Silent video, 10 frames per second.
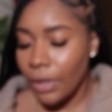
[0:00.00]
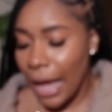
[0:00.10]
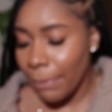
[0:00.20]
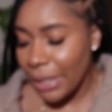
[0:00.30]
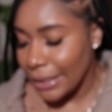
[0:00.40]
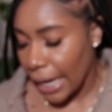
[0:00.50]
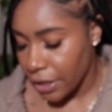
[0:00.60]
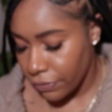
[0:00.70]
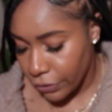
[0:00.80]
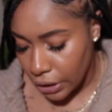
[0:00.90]
I'm
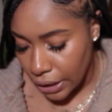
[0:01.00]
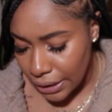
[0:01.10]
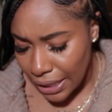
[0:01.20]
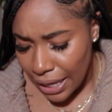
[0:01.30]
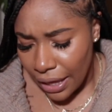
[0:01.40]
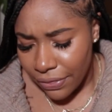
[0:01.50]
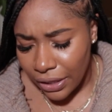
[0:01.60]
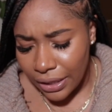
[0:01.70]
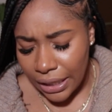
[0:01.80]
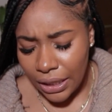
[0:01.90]
excited for this.
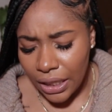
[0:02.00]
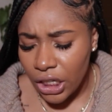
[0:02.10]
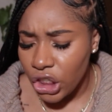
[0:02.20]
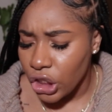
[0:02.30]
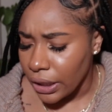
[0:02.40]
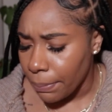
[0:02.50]
The Lineage